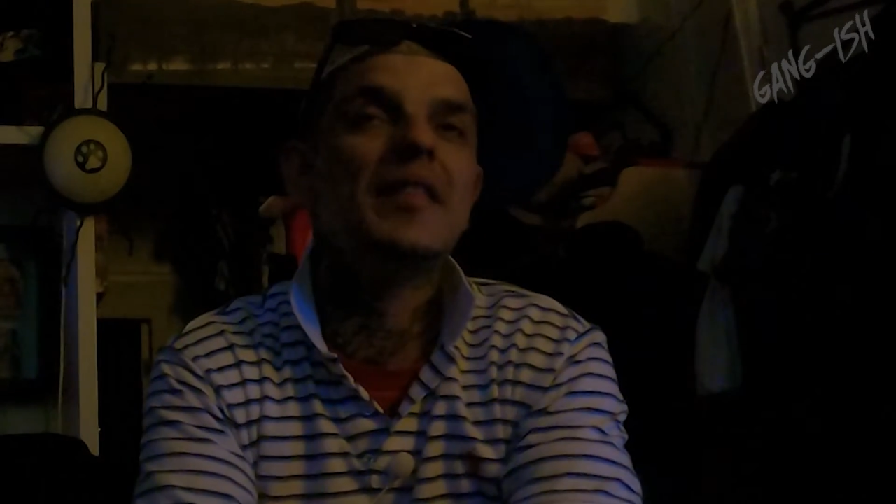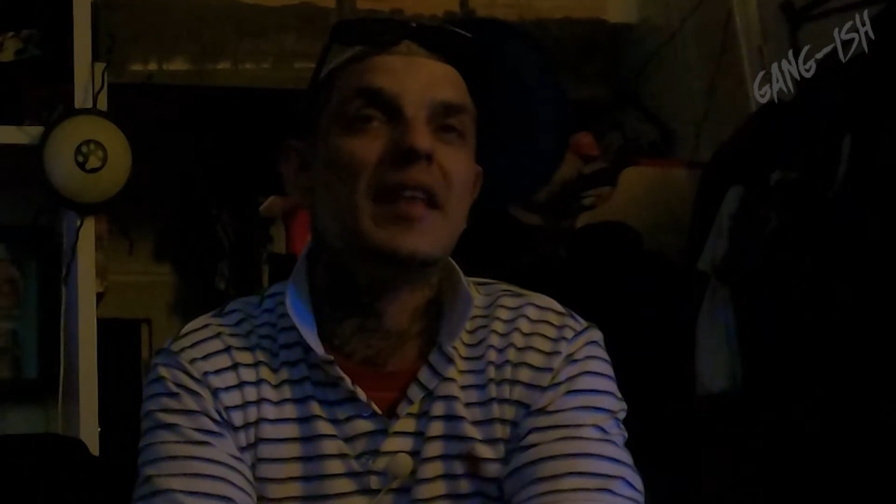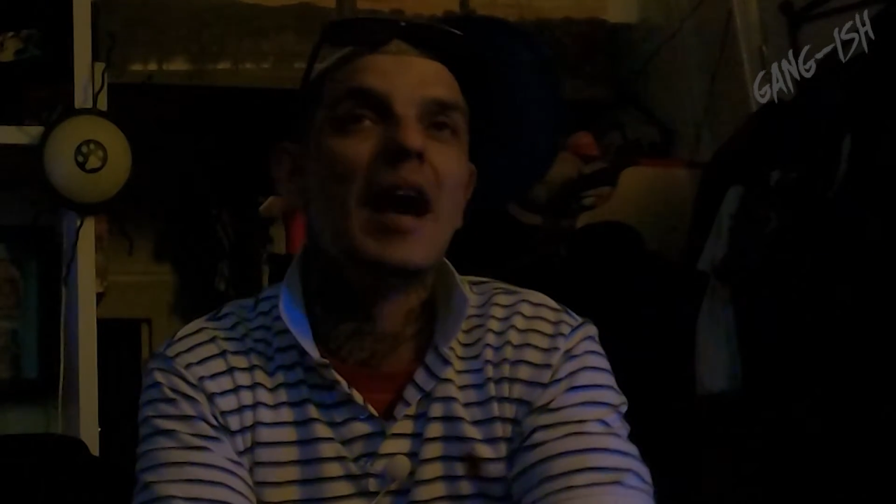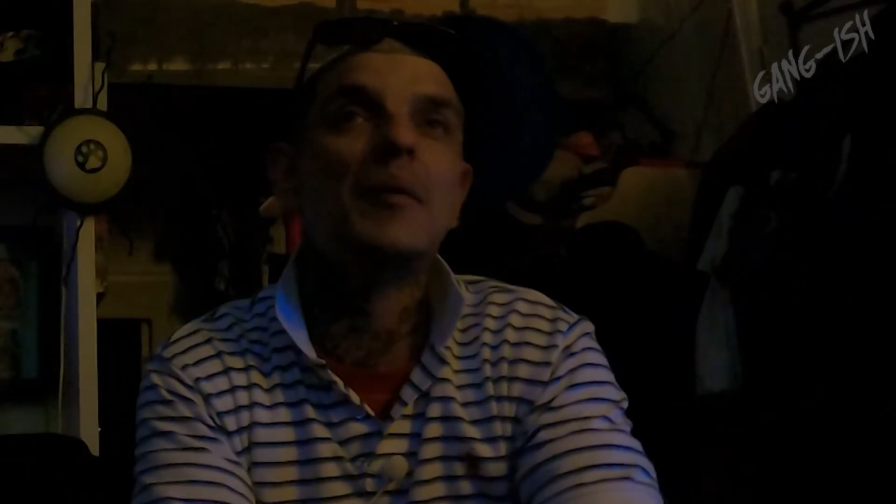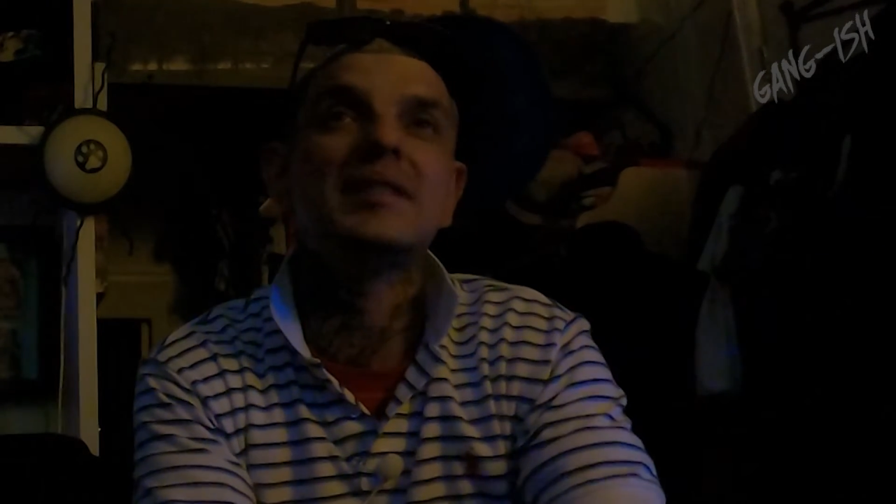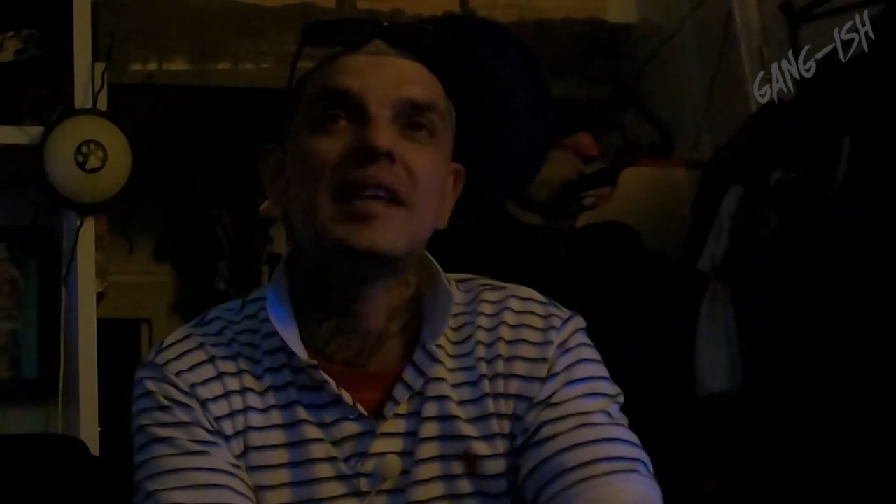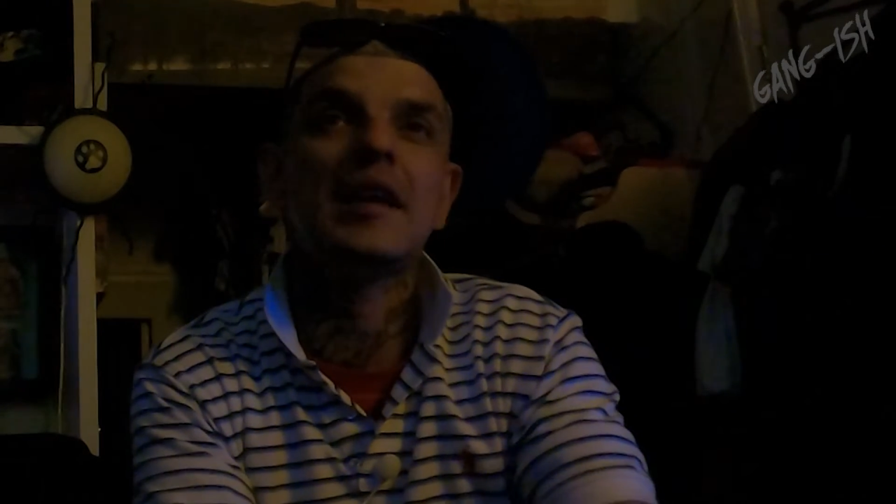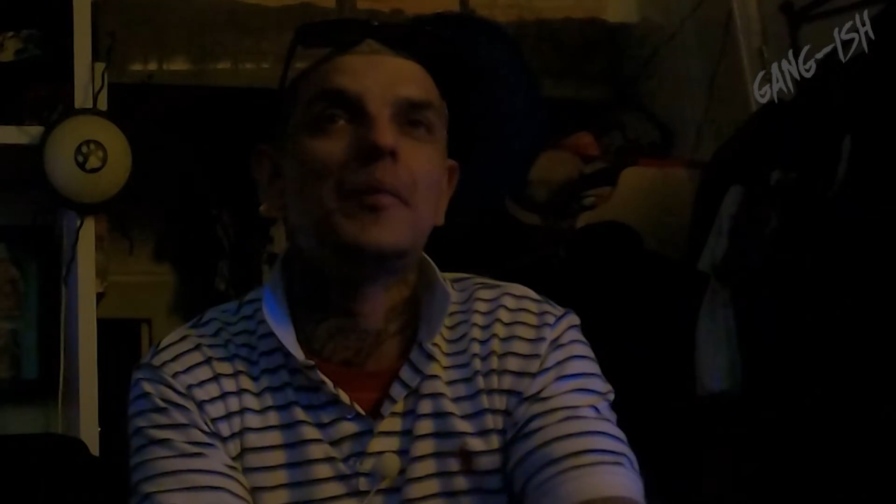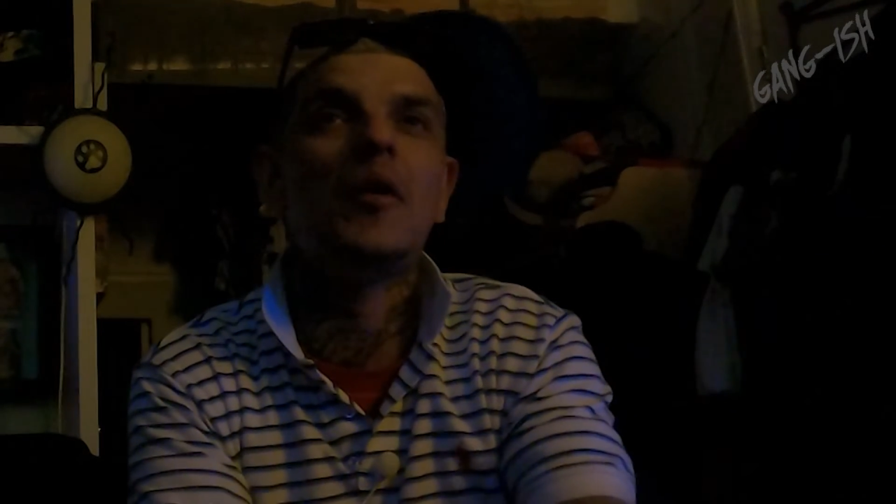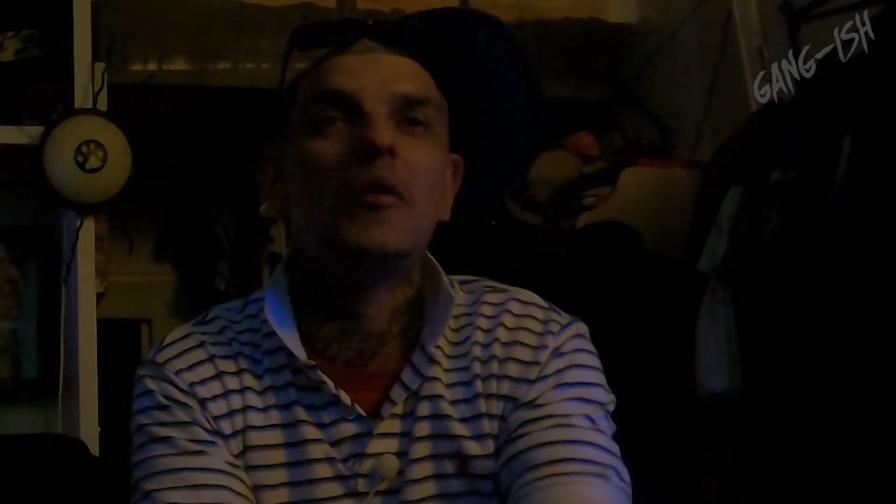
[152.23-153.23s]
and then I would set
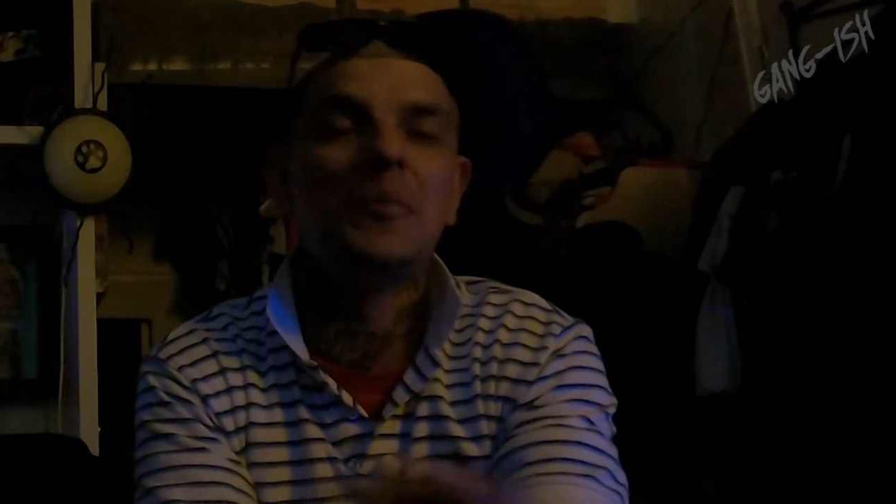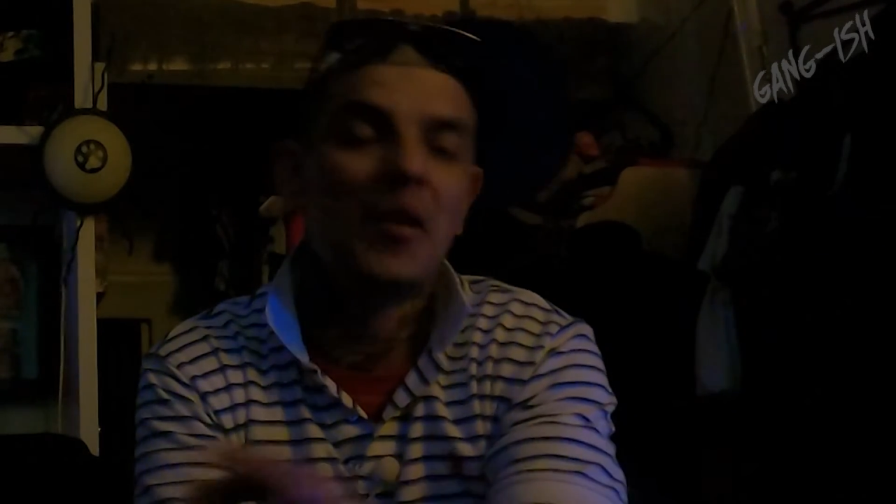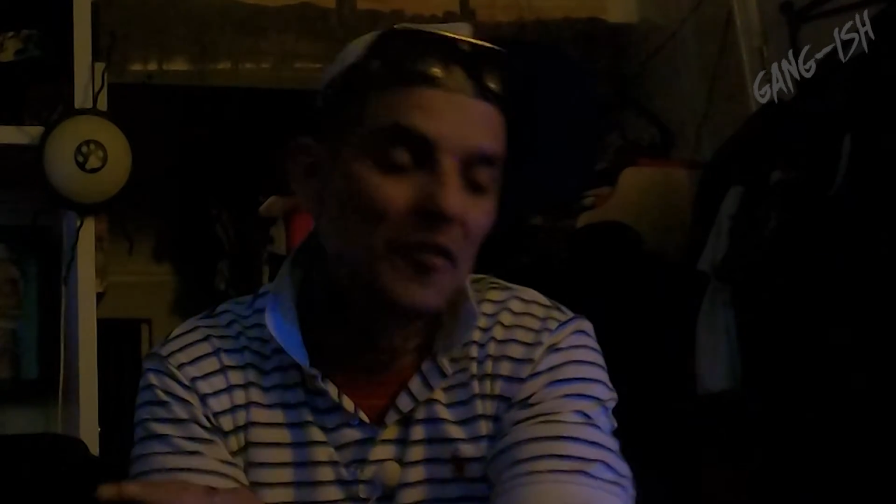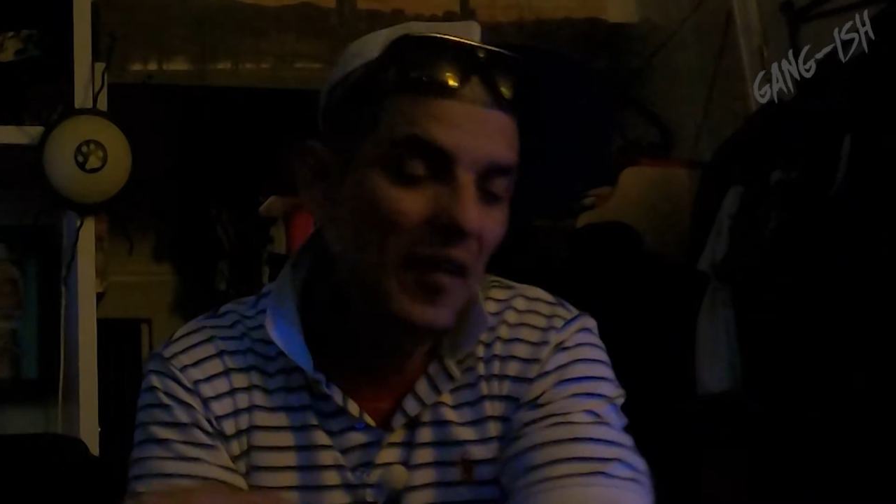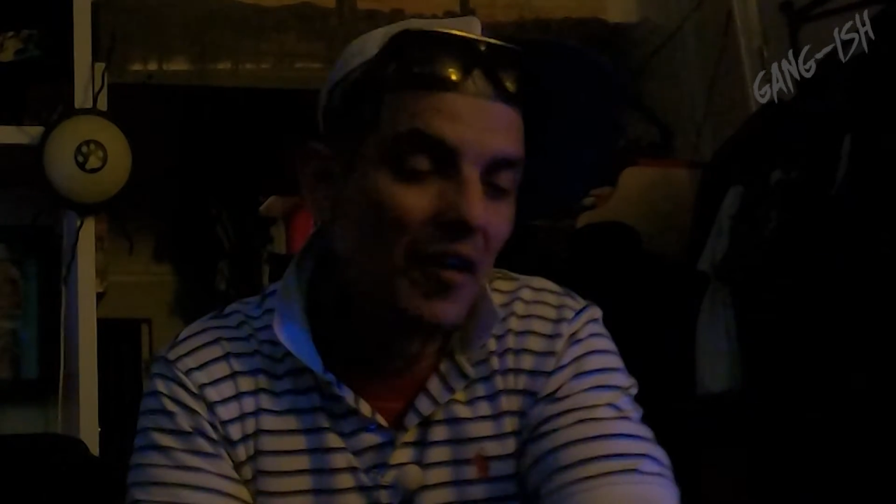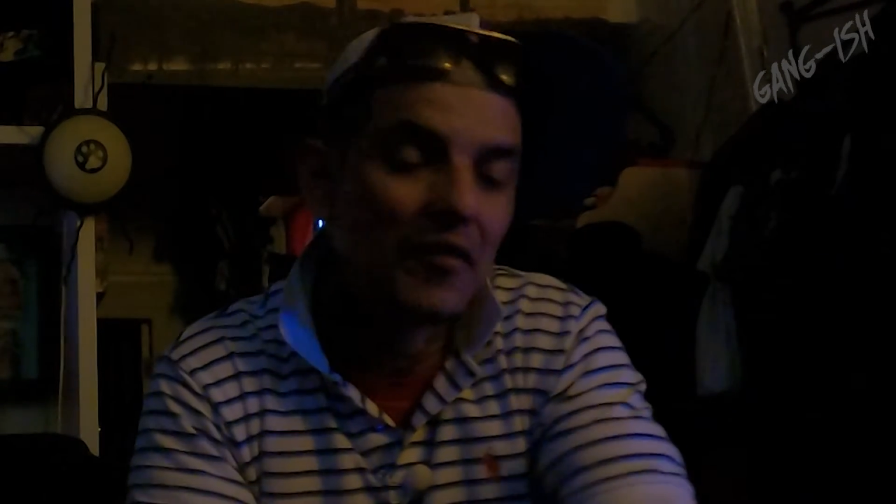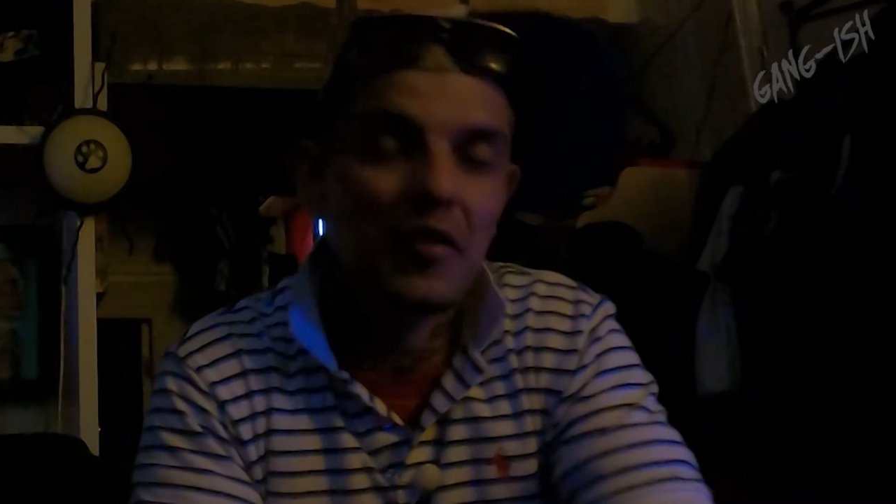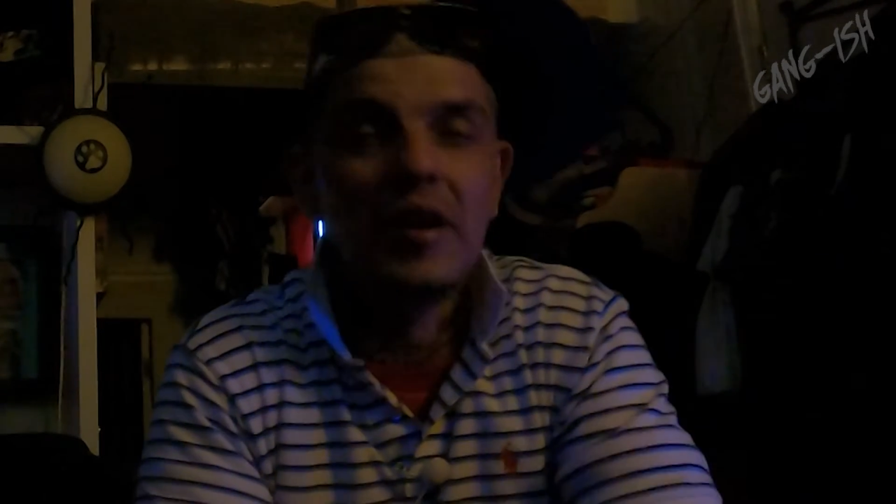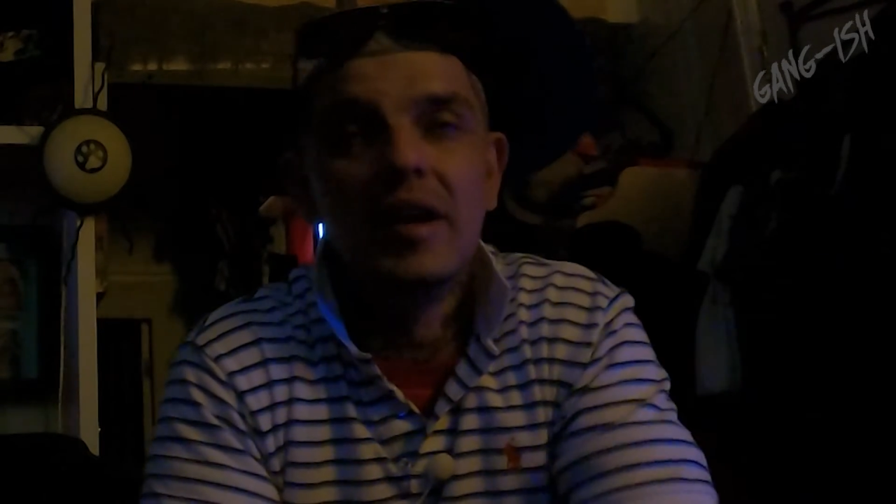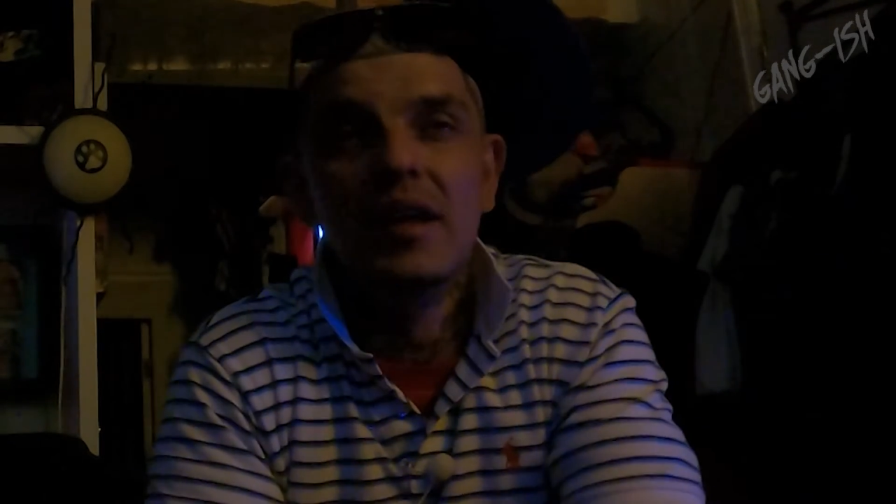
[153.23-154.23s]
up a whole profile
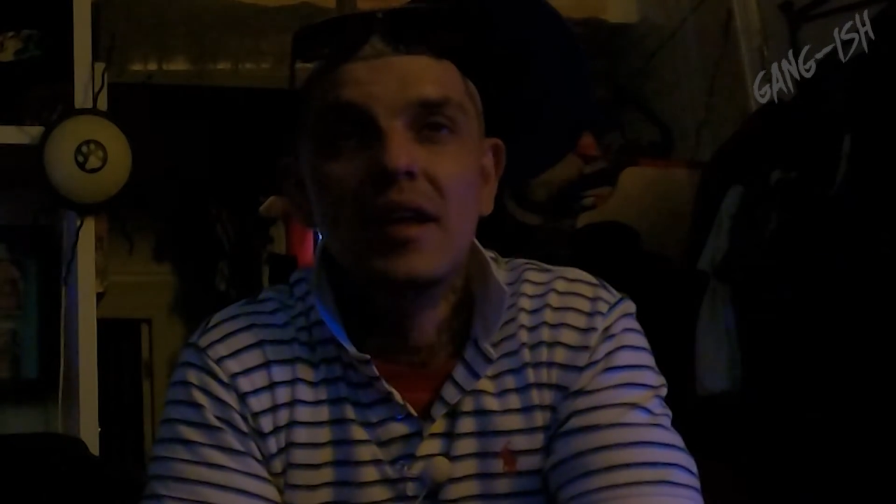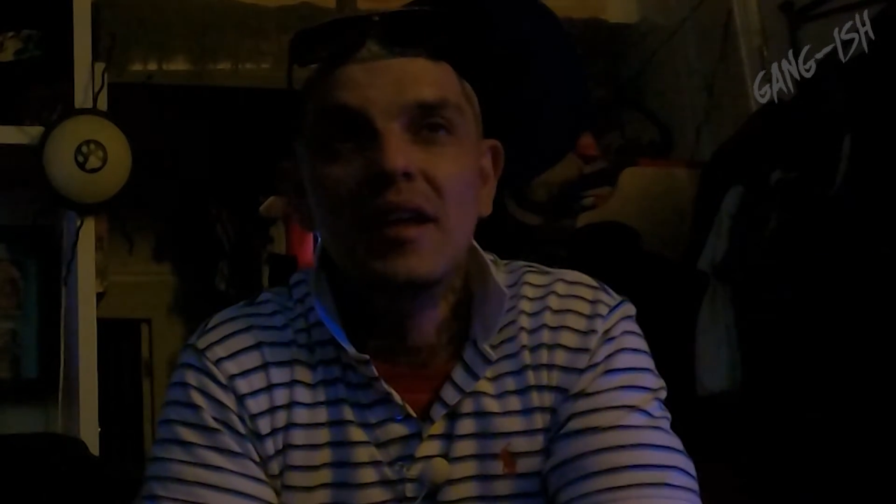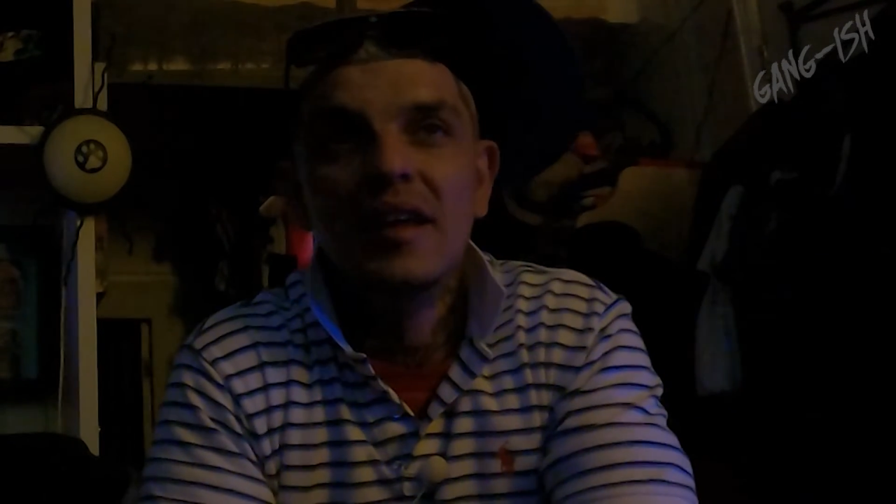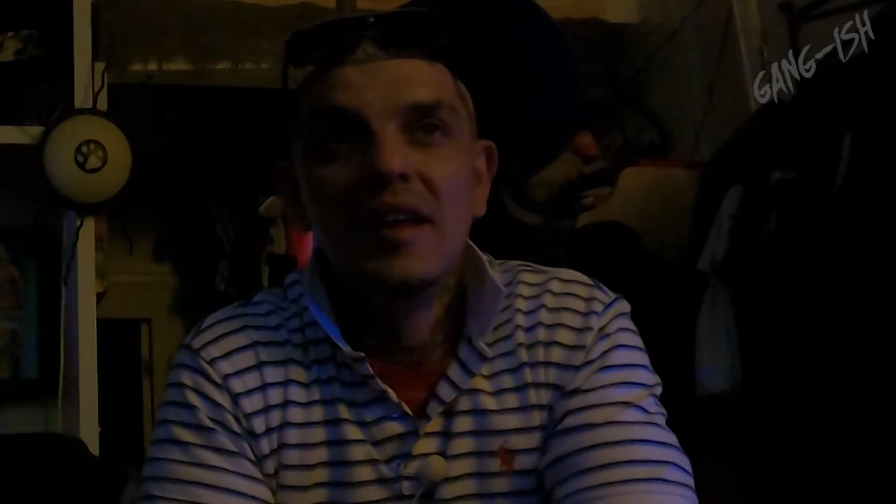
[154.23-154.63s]
for it.